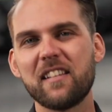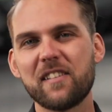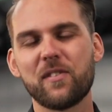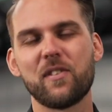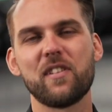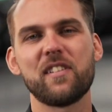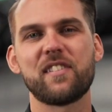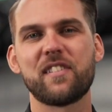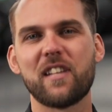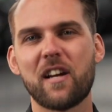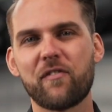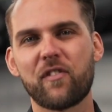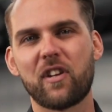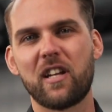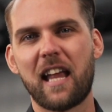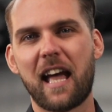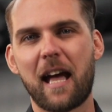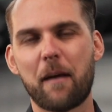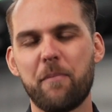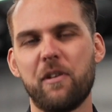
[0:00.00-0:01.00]
this sort of stuff
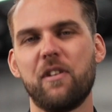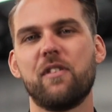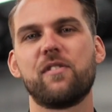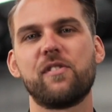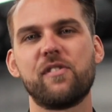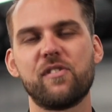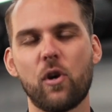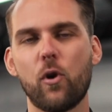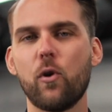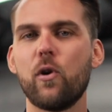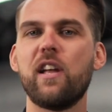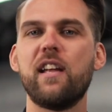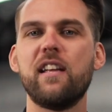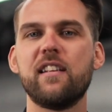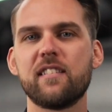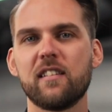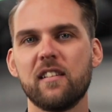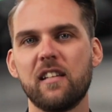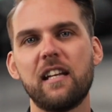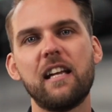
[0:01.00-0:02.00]
can happen so
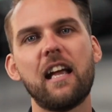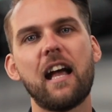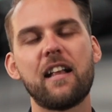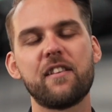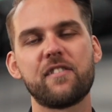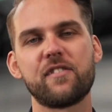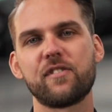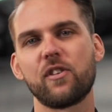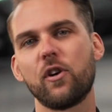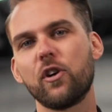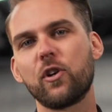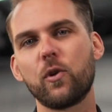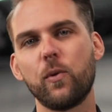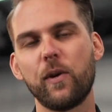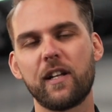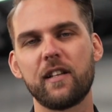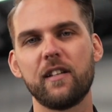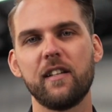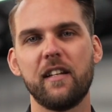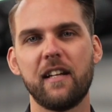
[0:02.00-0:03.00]
easily and so
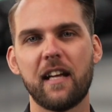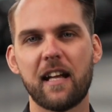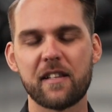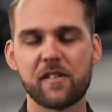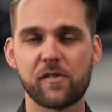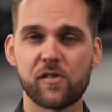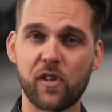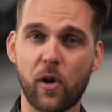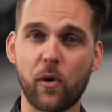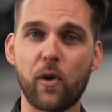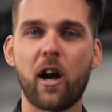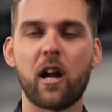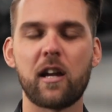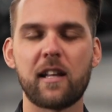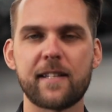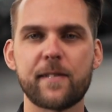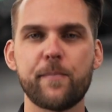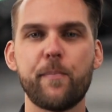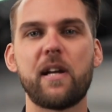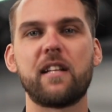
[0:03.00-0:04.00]
quickly and so
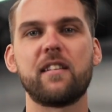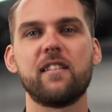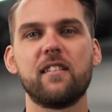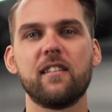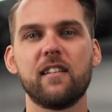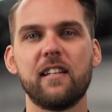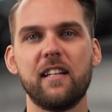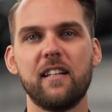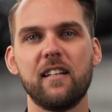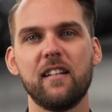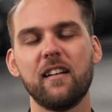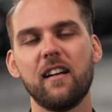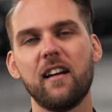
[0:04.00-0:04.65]
unexpectedly.